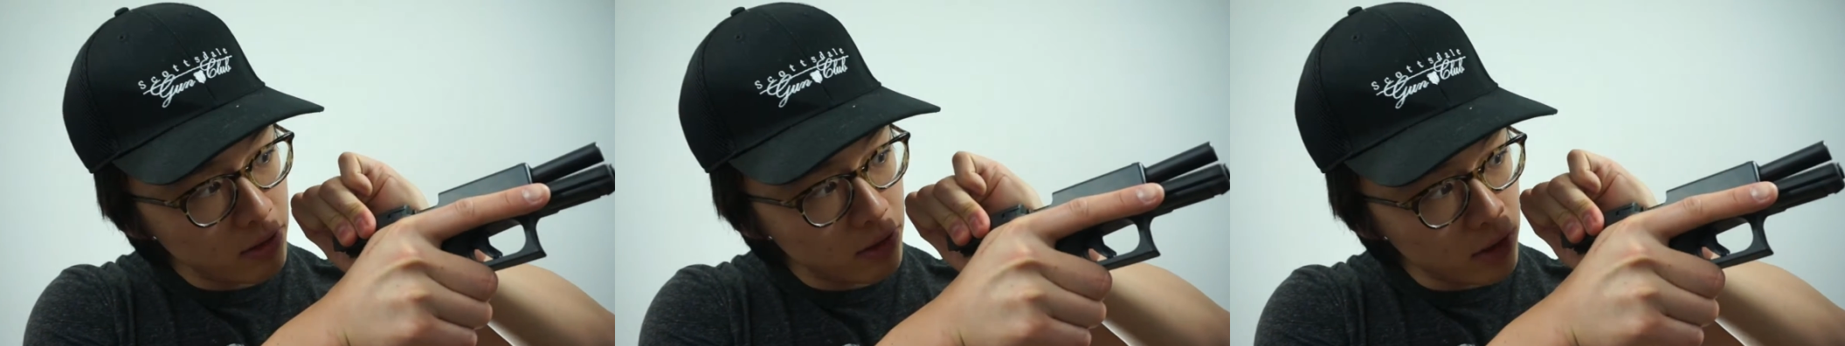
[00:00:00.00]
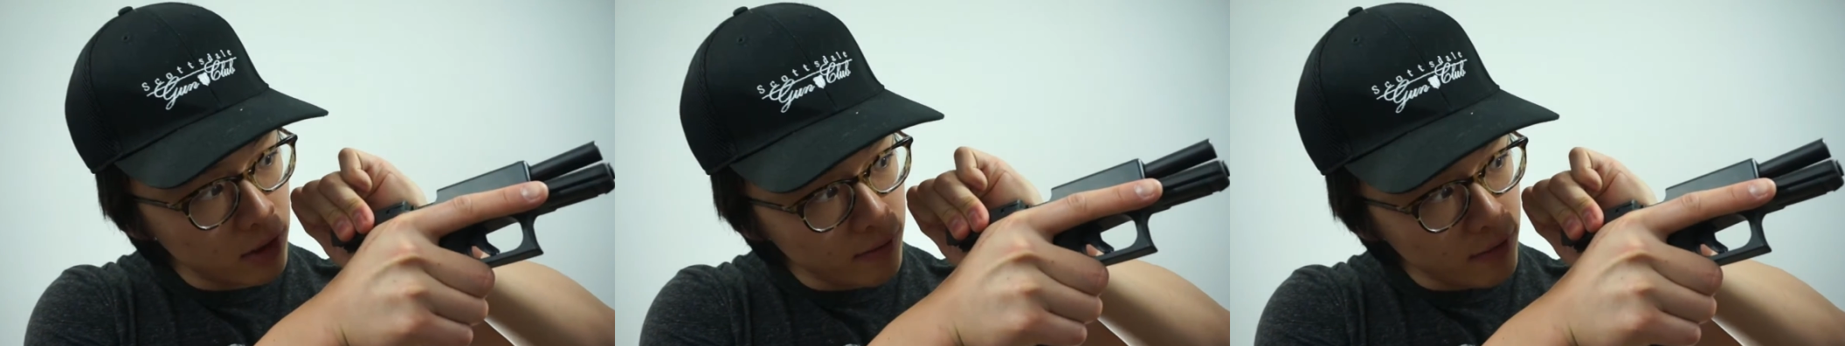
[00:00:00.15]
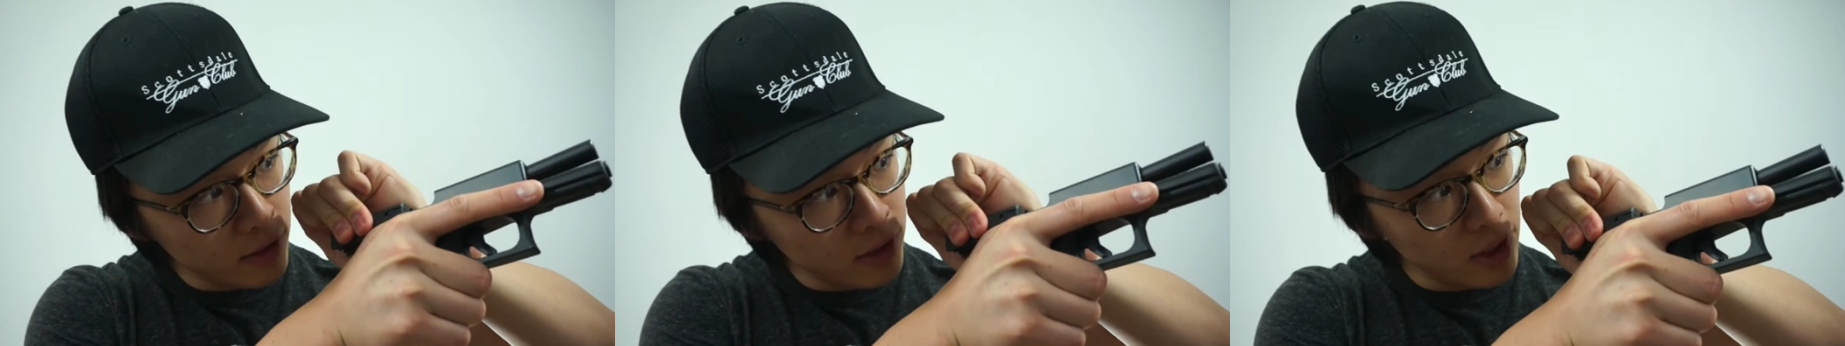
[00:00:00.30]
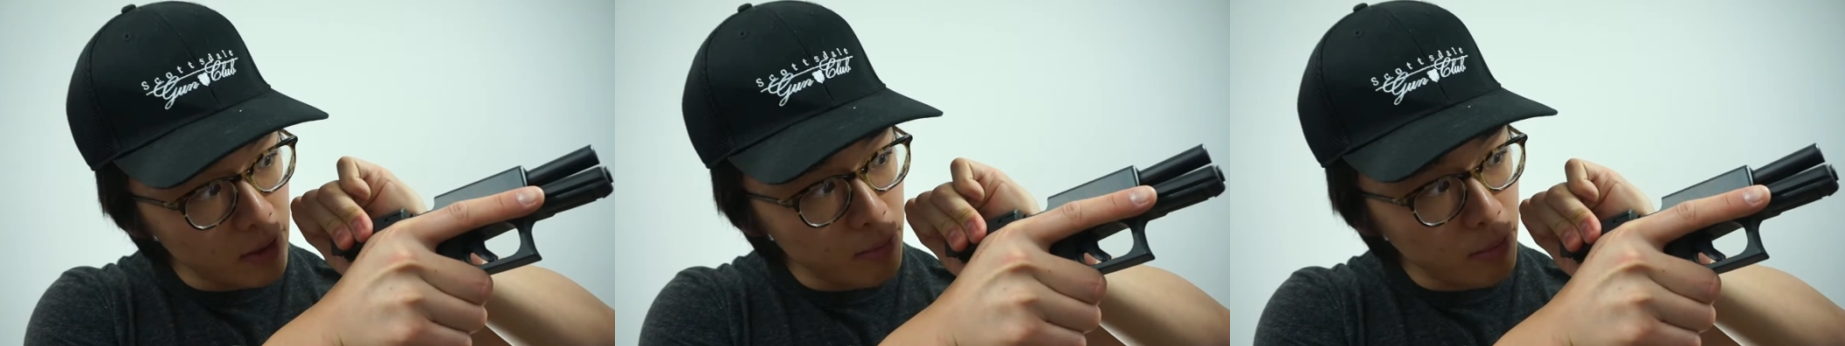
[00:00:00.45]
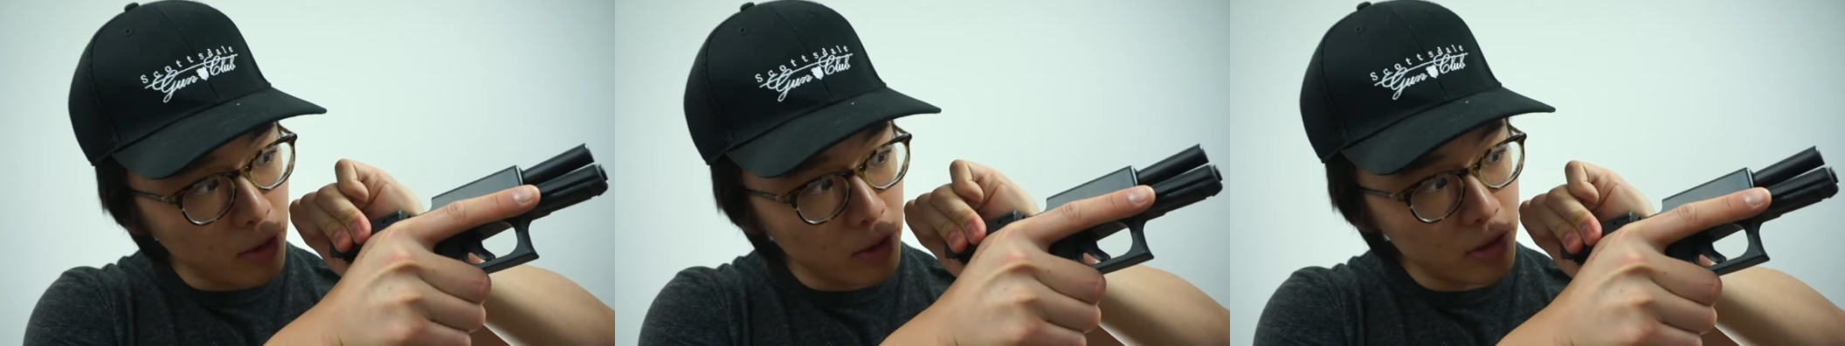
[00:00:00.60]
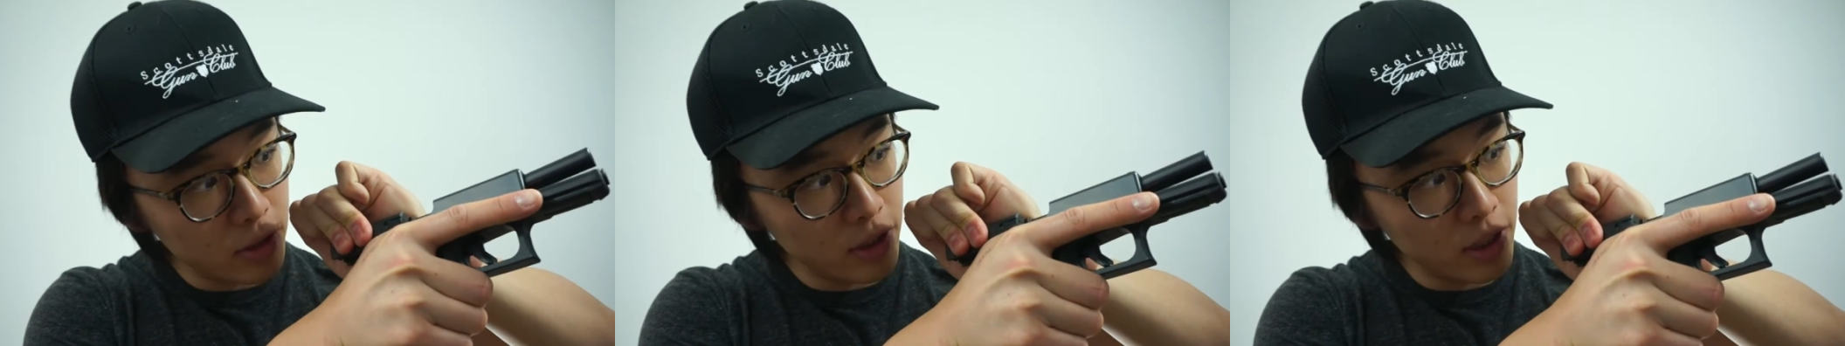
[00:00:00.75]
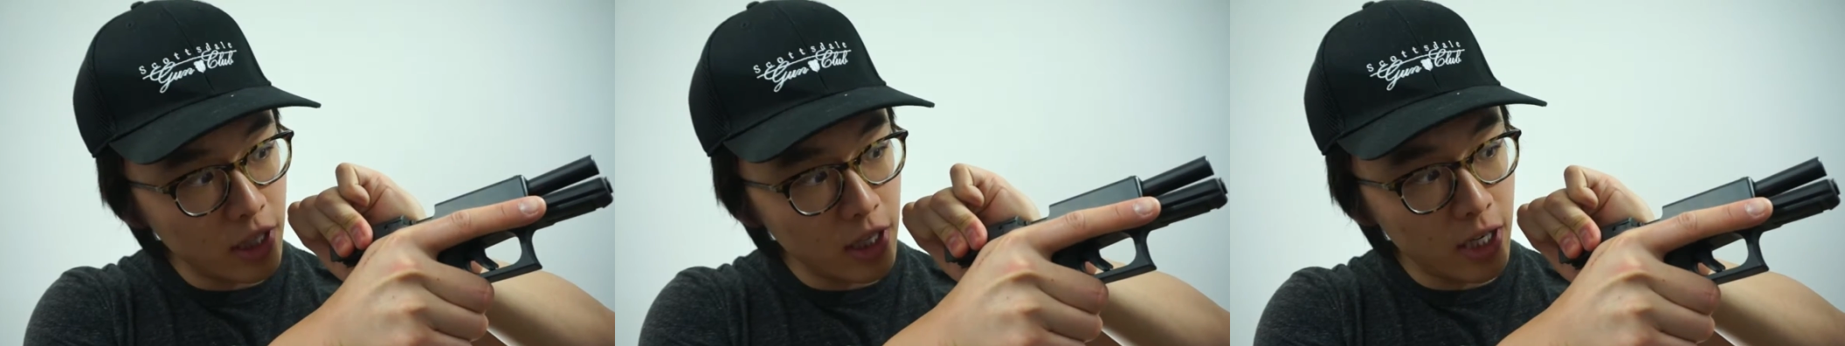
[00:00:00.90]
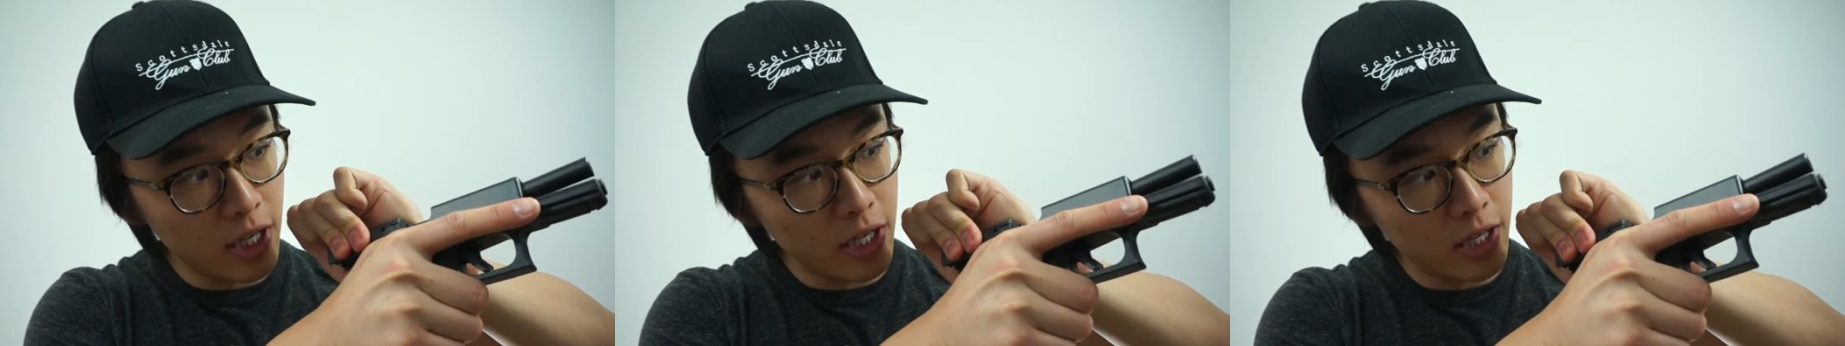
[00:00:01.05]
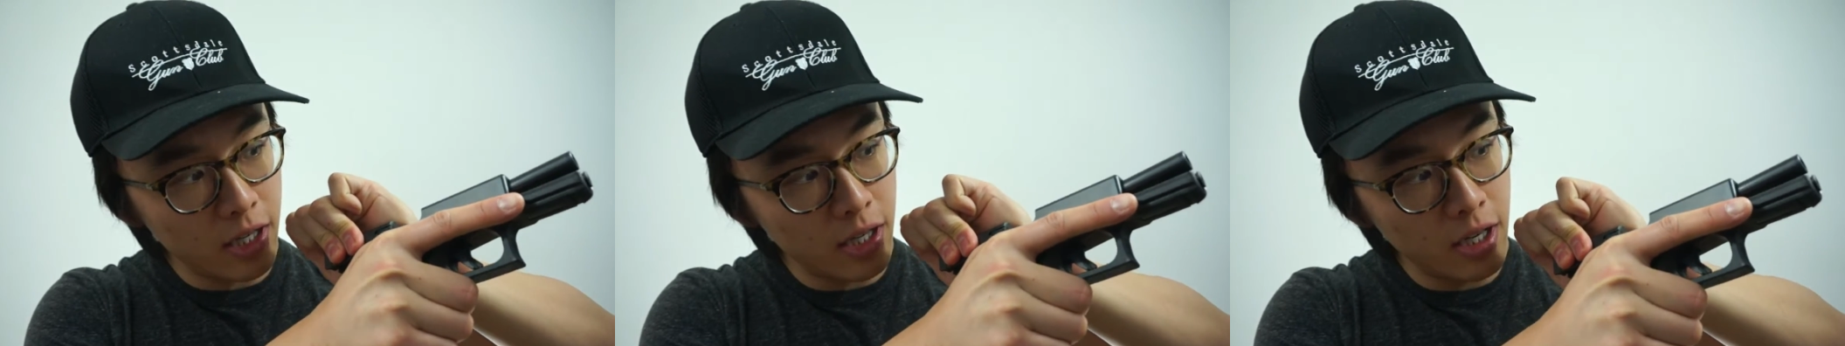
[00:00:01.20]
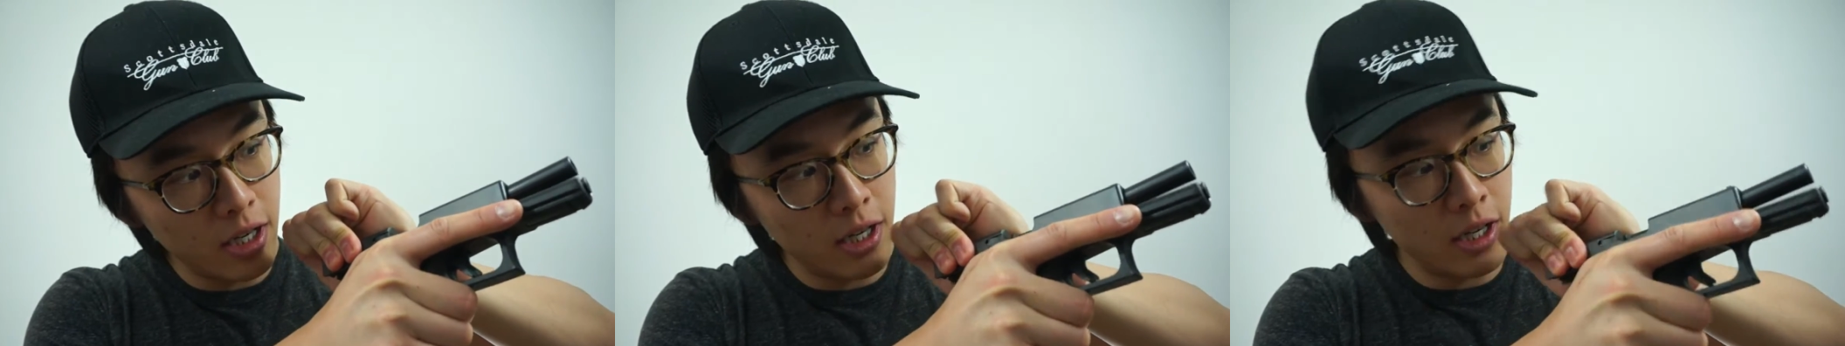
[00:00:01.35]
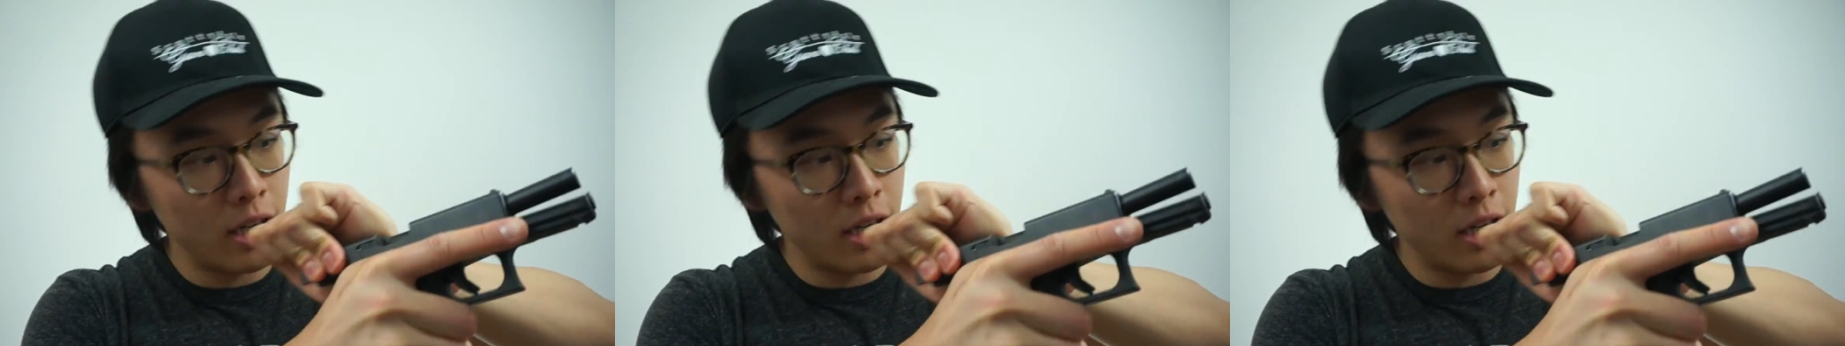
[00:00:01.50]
see if there's any bullets in there.